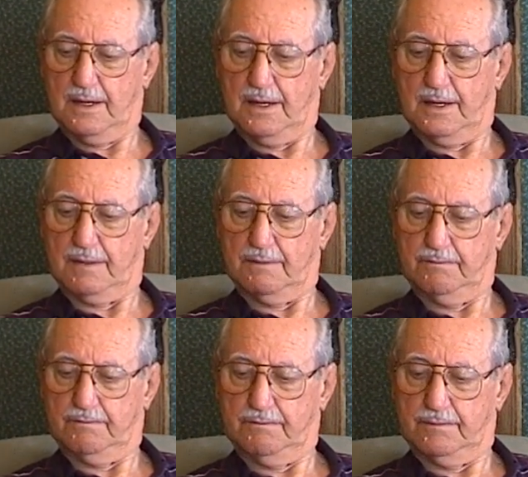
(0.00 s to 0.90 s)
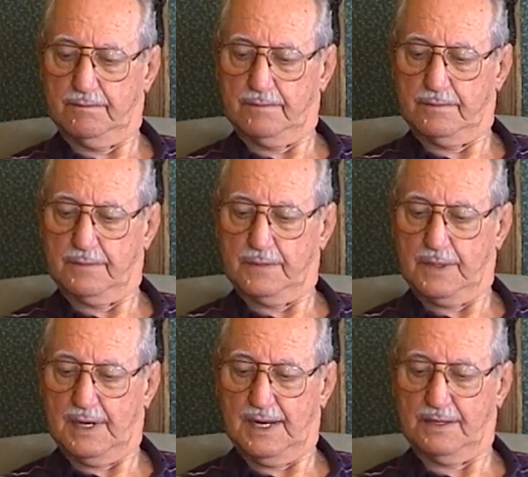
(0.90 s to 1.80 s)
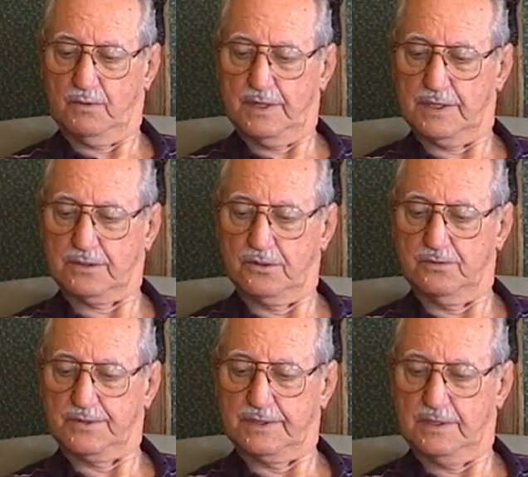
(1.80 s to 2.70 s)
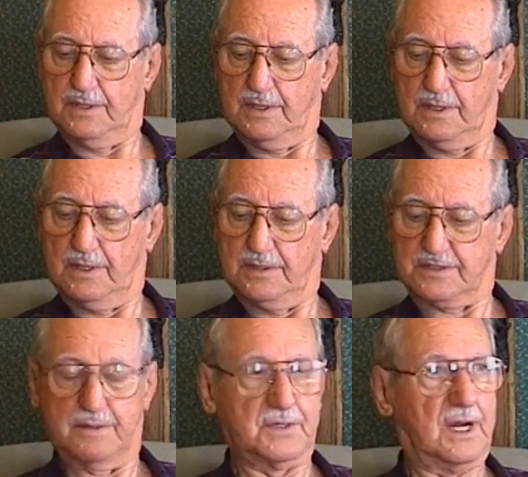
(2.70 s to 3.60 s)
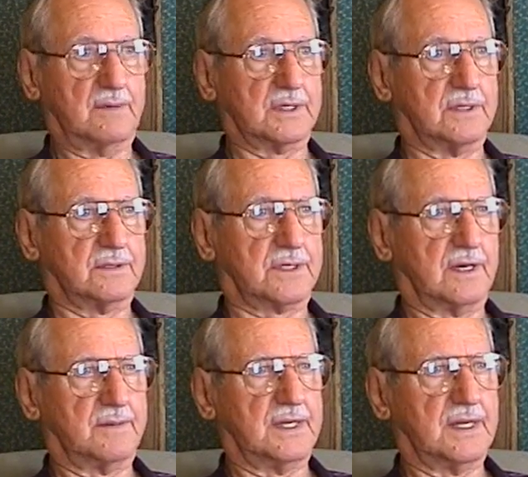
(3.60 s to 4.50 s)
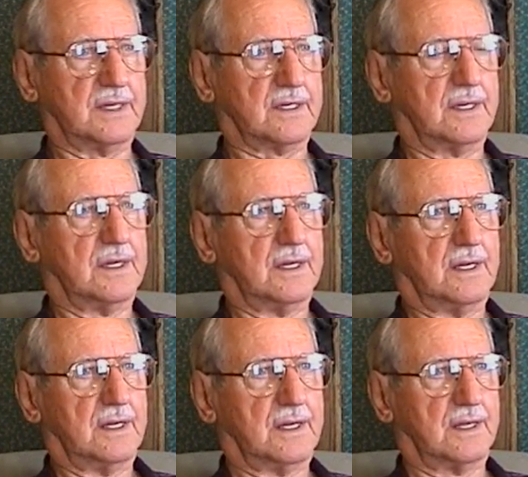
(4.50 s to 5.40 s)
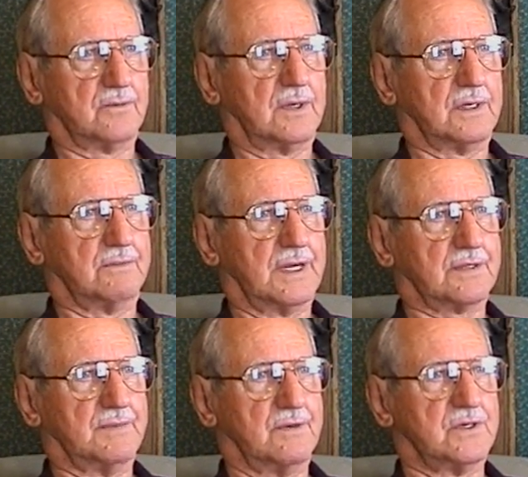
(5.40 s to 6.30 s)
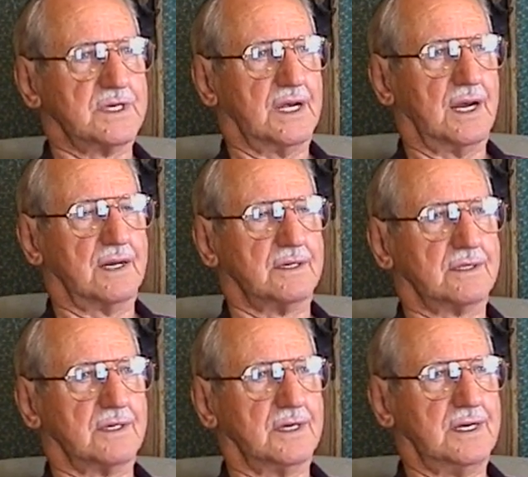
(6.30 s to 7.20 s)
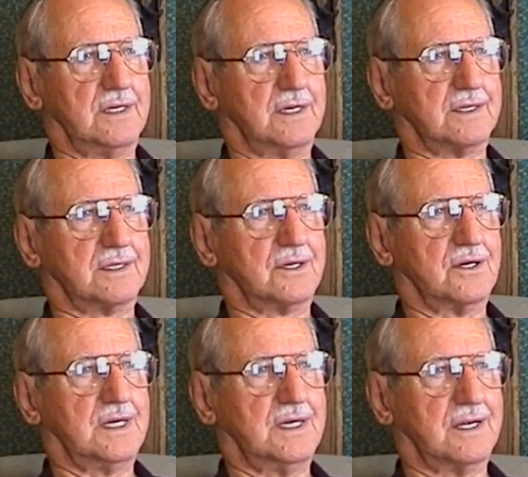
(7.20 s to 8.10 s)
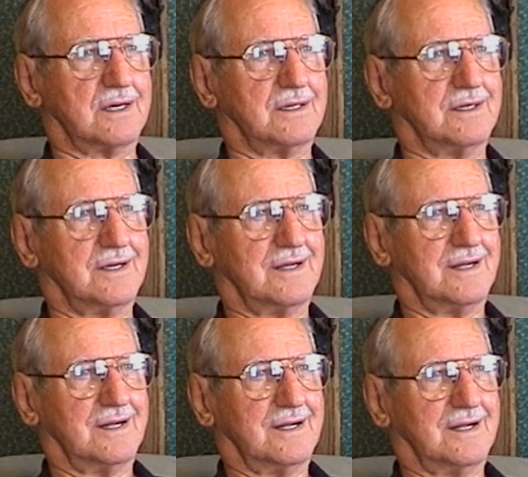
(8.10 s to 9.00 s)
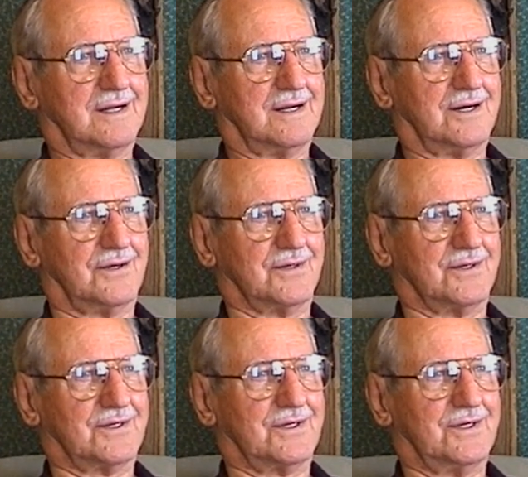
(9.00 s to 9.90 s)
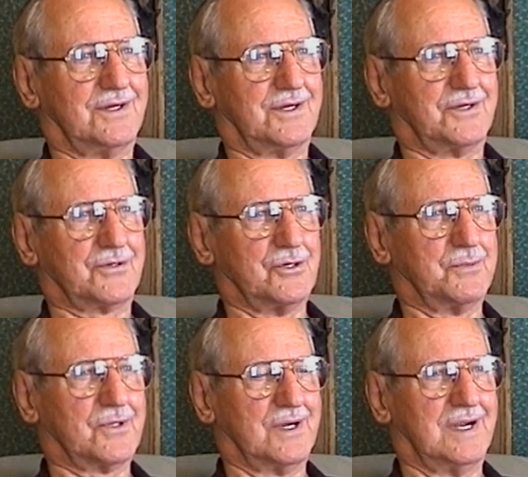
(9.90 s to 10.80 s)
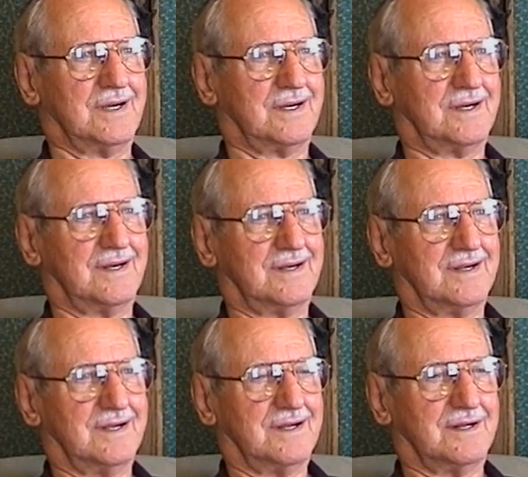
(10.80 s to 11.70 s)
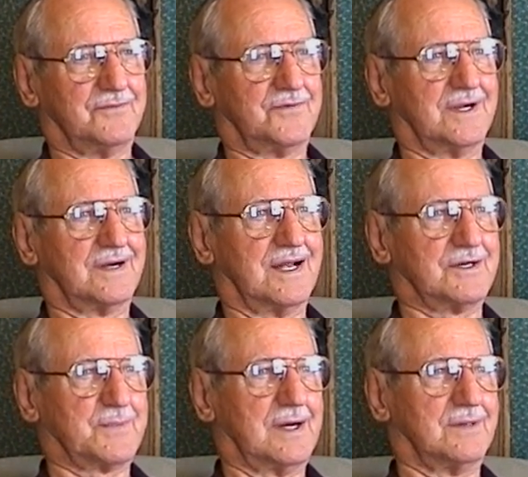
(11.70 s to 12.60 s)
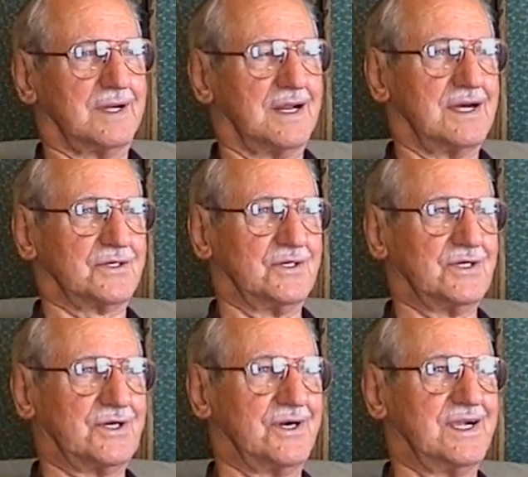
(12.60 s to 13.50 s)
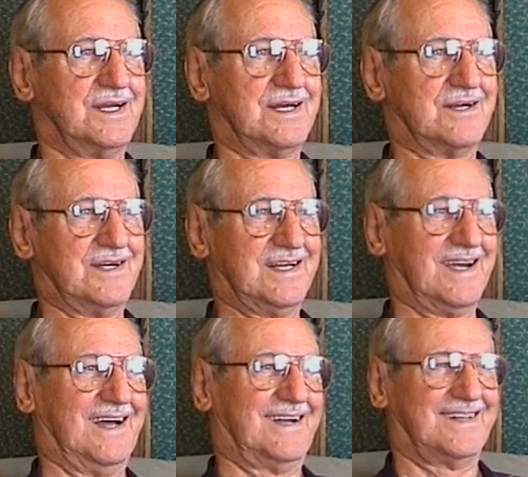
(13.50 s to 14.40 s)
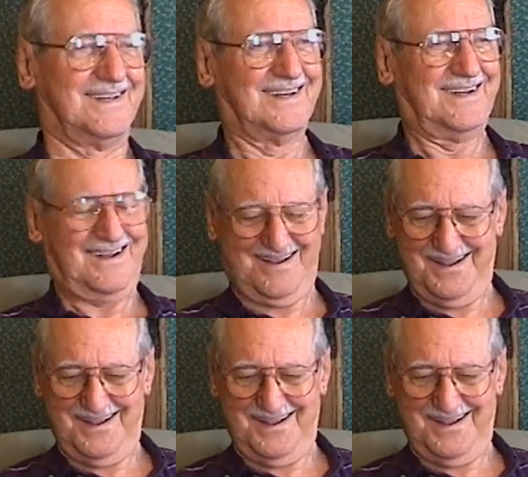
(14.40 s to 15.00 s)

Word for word: uh, I had one of the troops some time ago tell me that that was one of the best memories he had is eating a turkey dinner on hmm. troop train and figuring that was probably the last good turkey dinner he'd get.